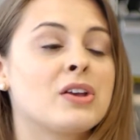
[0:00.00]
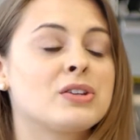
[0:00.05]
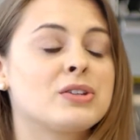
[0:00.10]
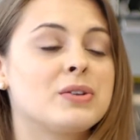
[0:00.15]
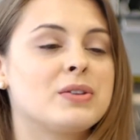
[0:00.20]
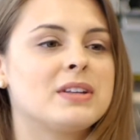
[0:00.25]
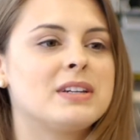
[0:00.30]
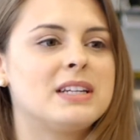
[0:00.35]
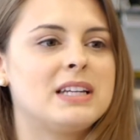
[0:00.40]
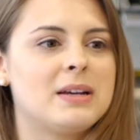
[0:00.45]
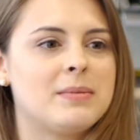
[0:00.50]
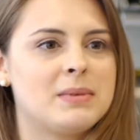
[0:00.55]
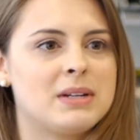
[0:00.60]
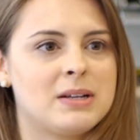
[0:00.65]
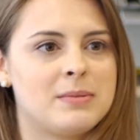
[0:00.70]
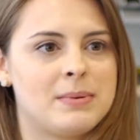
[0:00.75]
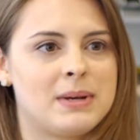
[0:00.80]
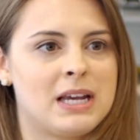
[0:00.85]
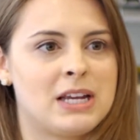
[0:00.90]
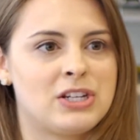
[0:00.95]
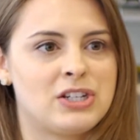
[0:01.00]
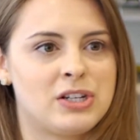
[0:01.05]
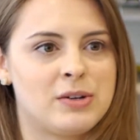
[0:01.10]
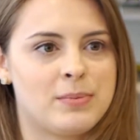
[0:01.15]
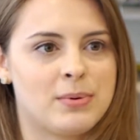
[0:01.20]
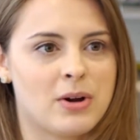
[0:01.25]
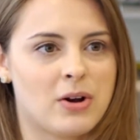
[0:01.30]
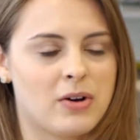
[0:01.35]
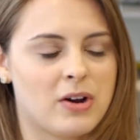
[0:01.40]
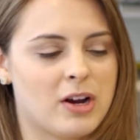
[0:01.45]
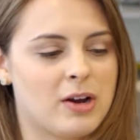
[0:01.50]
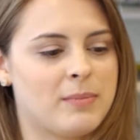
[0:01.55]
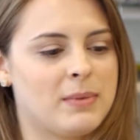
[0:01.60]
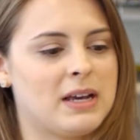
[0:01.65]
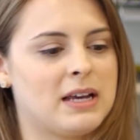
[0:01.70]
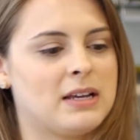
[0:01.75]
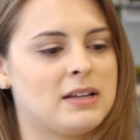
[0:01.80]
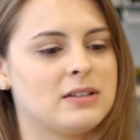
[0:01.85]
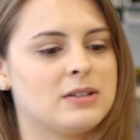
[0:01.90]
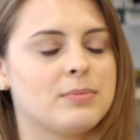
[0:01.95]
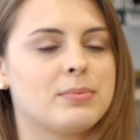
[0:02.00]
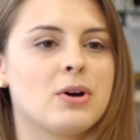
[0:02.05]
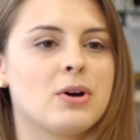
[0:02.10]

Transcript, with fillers: So the DMD PhD program is a